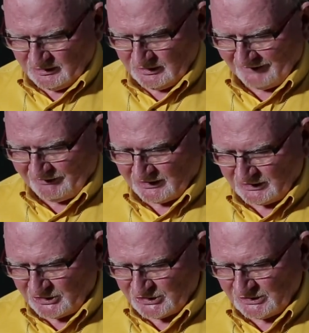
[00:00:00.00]
You have the
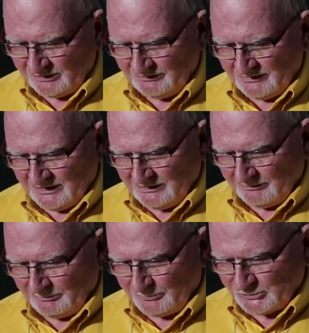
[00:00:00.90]
condition,
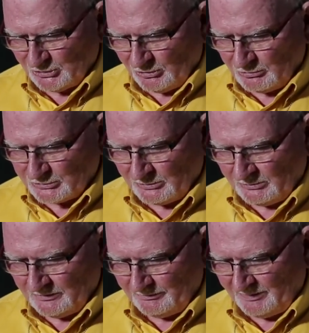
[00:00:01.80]
but you
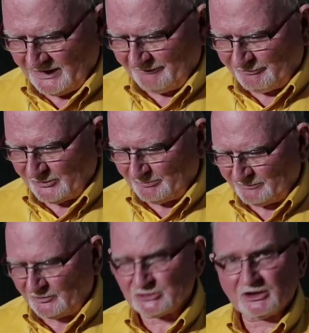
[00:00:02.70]
also pay for the
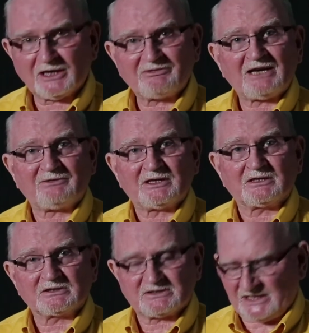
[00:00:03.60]
privilege of
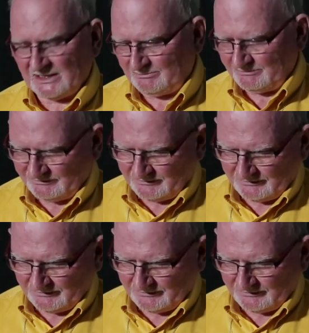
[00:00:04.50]
having same.